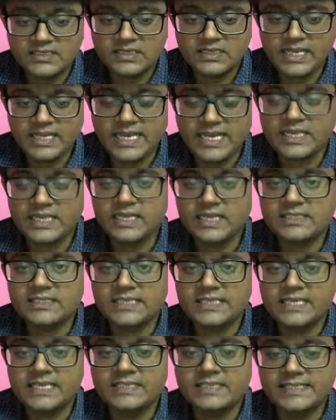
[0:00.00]
angle is I
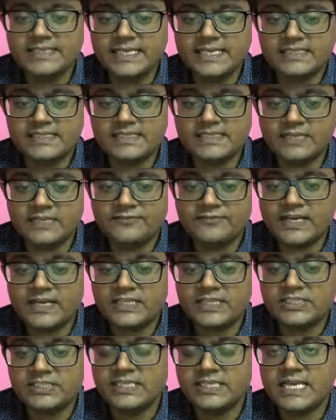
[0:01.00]
incidence,
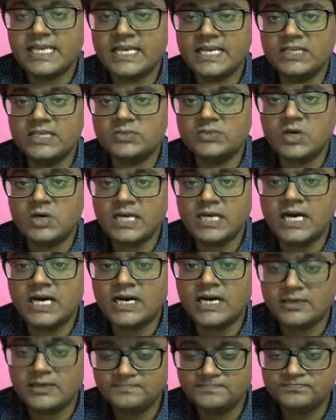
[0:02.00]
refraction is angle is what?
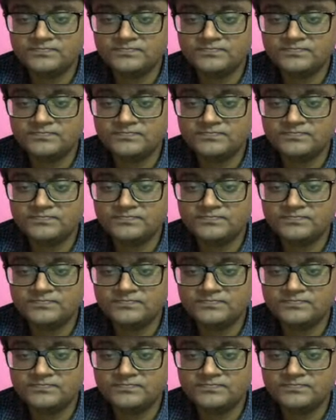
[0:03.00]
R.